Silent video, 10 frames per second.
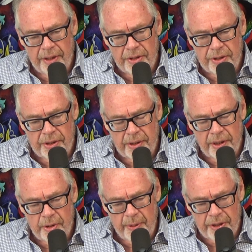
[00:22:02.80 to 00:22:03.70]

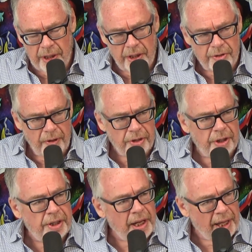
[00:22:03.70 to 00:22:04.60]
speaks English, French,
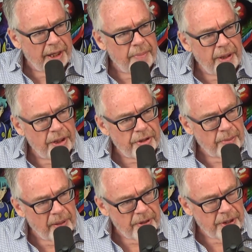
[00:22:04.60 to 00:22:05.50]
and Italian, because
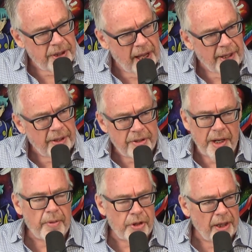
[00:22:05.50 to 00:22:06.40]
her mom is Italian,
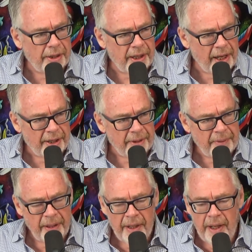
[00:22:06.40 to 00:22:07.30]
St. Michel Italian.
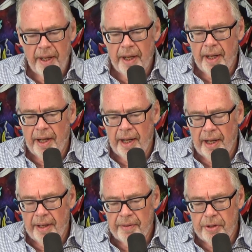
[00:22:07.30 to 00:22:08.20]

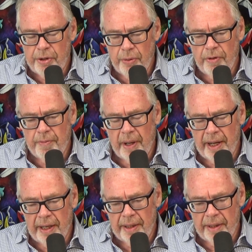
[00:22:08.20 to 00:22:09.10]
2 of
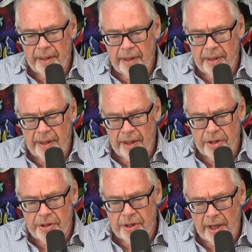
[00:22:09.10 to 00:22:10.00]
my
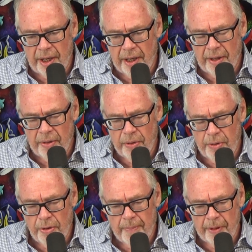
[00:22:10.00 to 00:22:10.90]
kids who
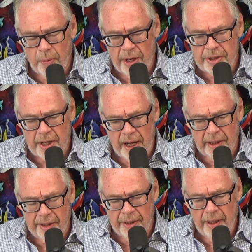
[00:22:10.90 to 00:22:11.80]
grew up on the West
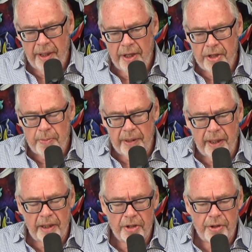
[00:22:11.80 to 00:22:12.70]
Island speak
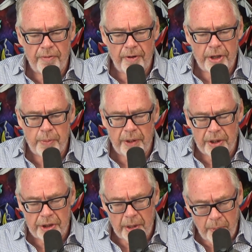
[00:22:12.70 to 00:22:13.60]
English and French,
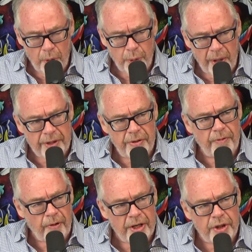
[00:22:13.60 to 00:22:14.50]
because they both went to
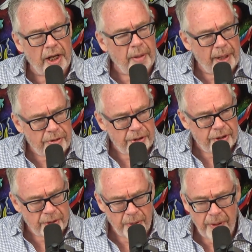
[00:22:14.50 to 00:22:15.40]
French elementary
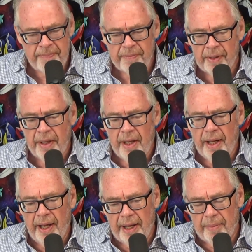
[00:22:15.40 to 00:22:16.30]
school.
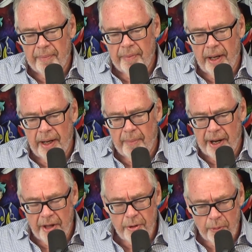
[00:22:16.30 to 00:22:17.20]
And
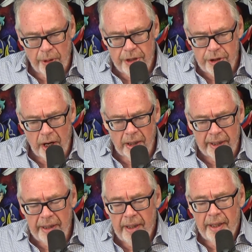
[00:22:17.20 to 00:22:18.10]
my other boy,
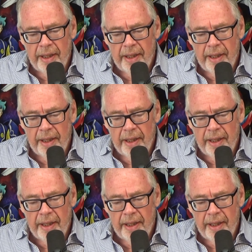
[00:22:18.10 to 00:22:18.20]
Charlie,